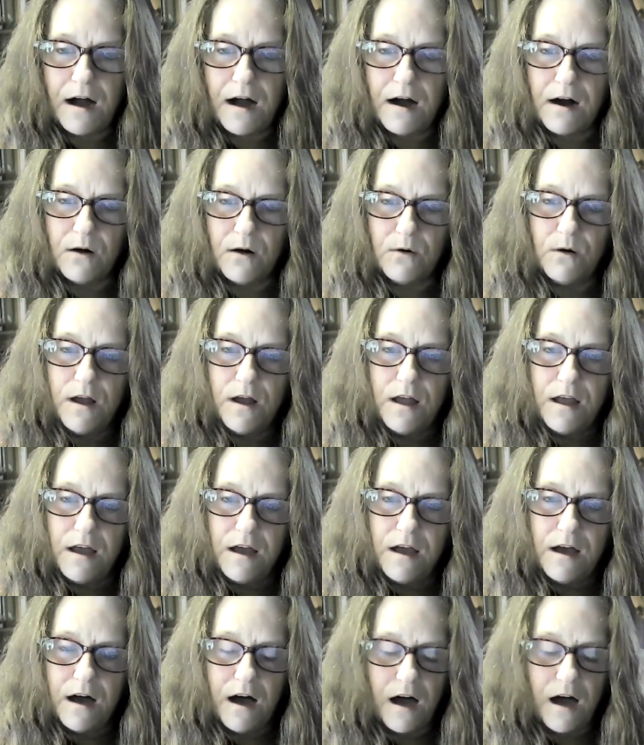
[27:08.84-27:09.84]
Wow.
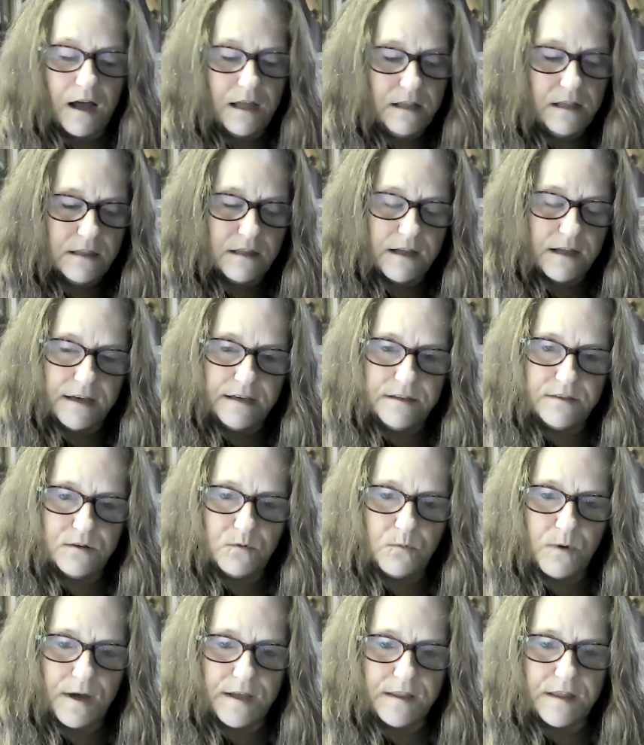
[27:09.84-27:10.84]
I
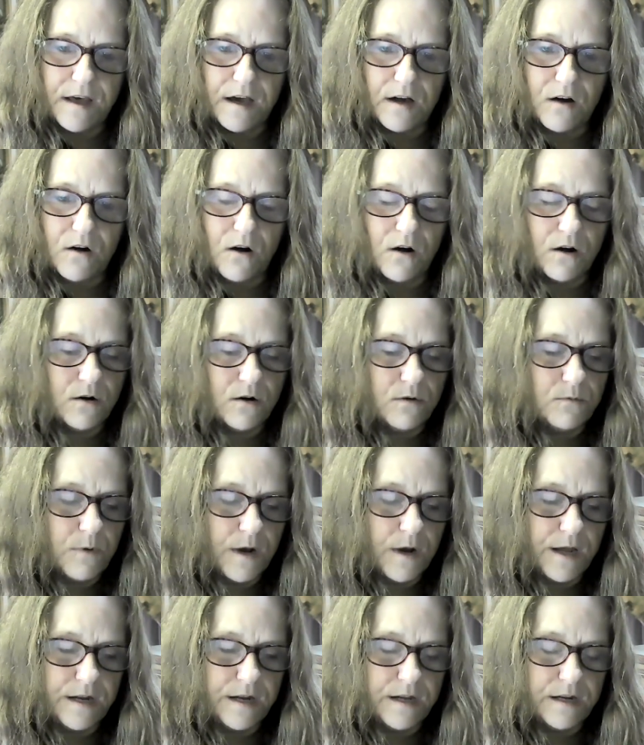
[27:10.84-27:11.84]
like the way that
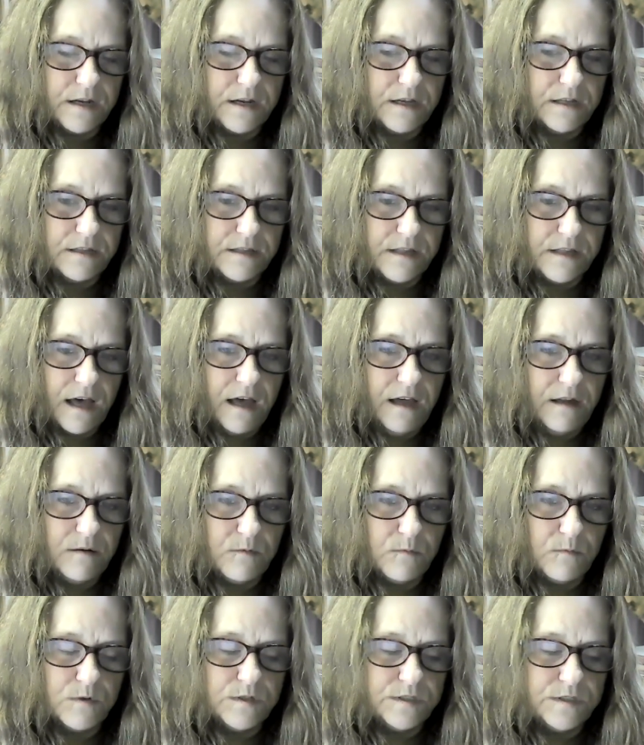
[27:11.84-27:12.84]
card read it.
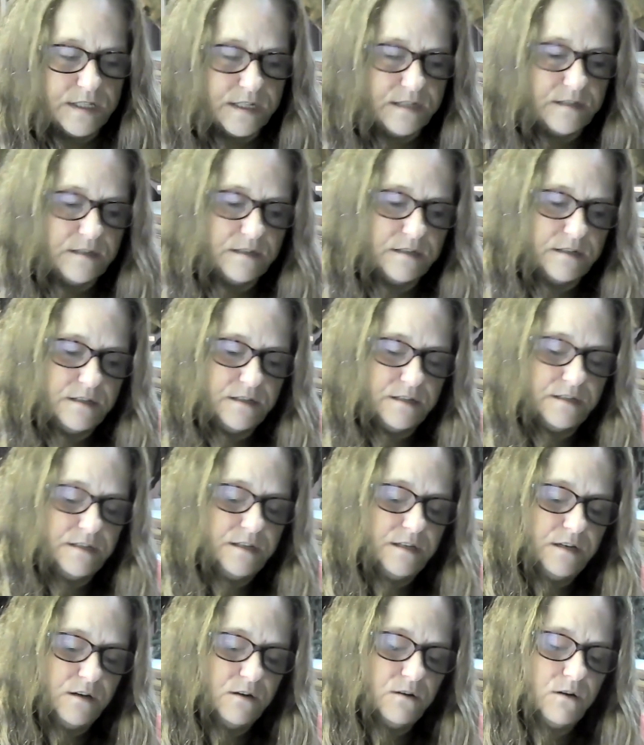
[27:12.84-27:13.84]
That was,
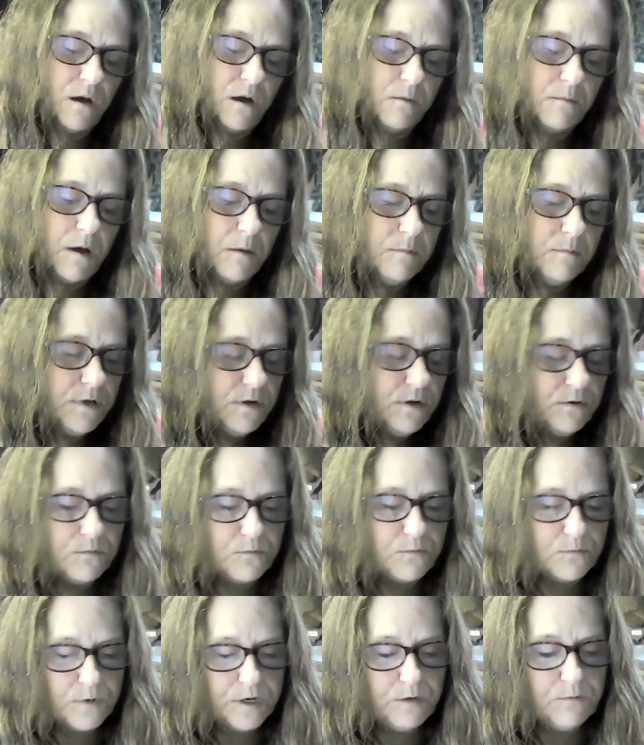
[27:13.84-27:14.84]
you know, I'm, I'm going
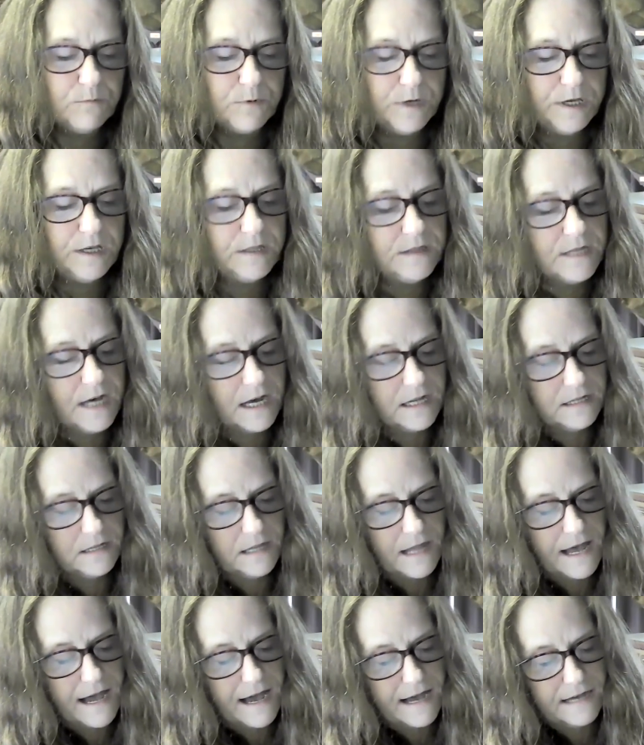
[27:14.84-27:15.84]
to reread
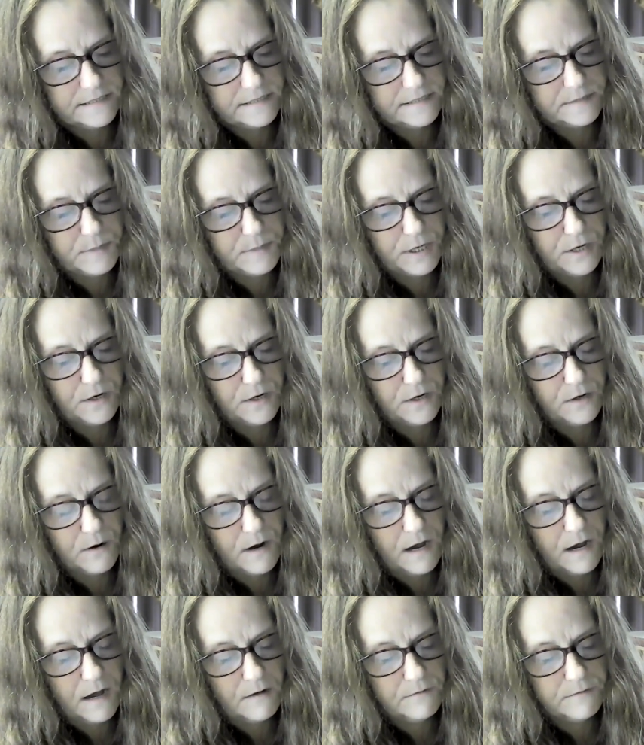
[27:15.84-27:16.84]
that last
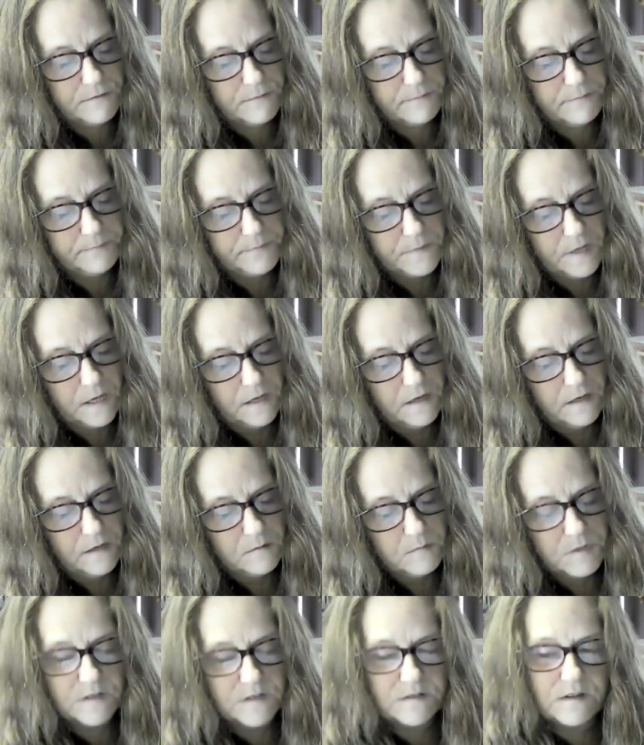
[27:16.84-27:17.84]
paragraph
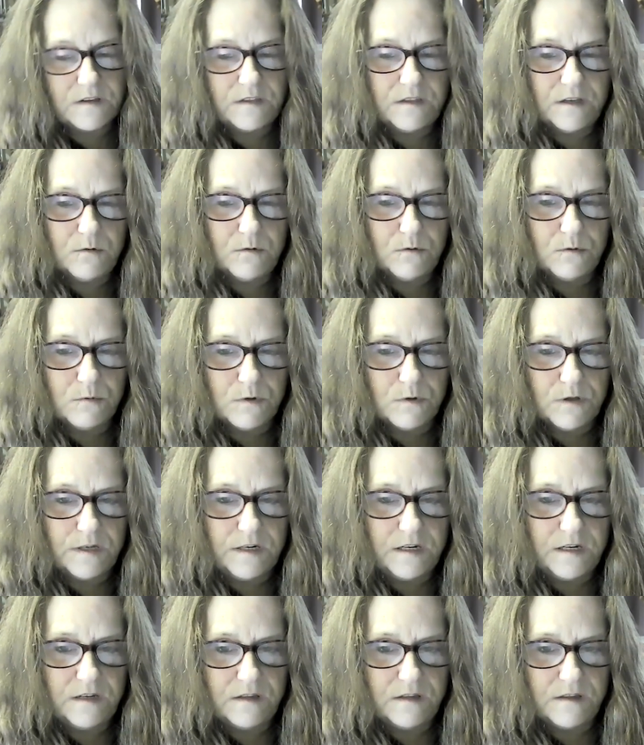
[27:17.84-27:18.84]
because I think we
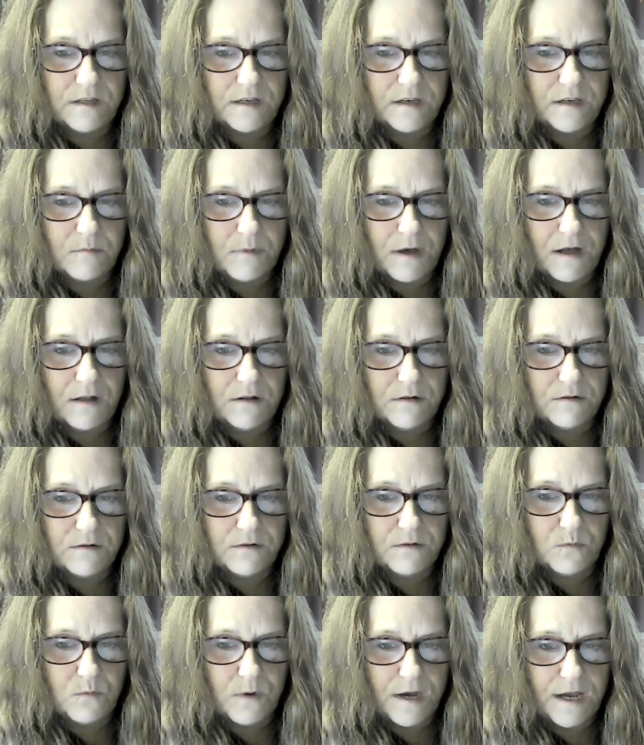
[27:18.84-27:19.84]
really need to think
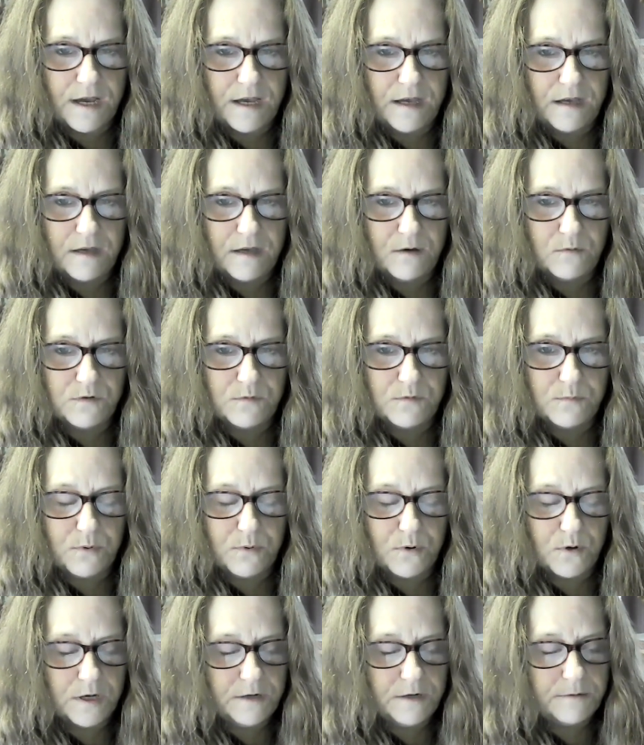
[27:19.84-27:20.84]
about the way it
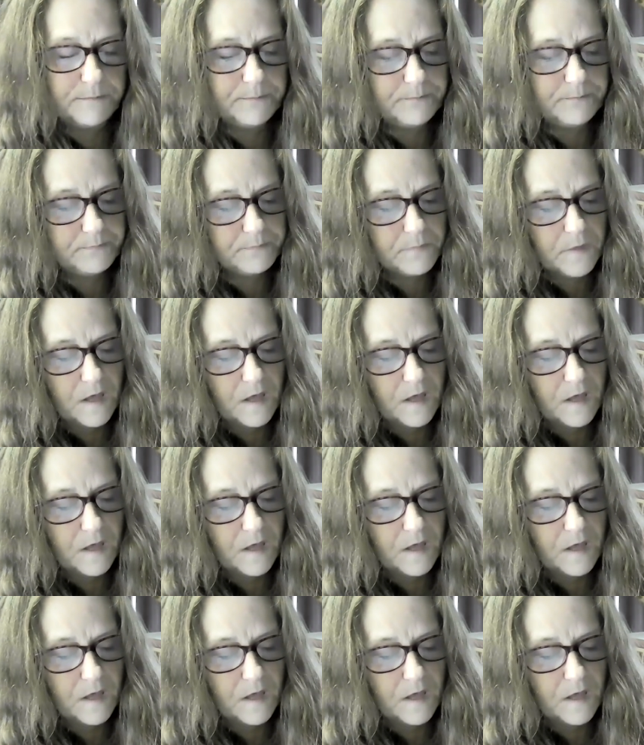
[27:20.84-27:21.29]
was put.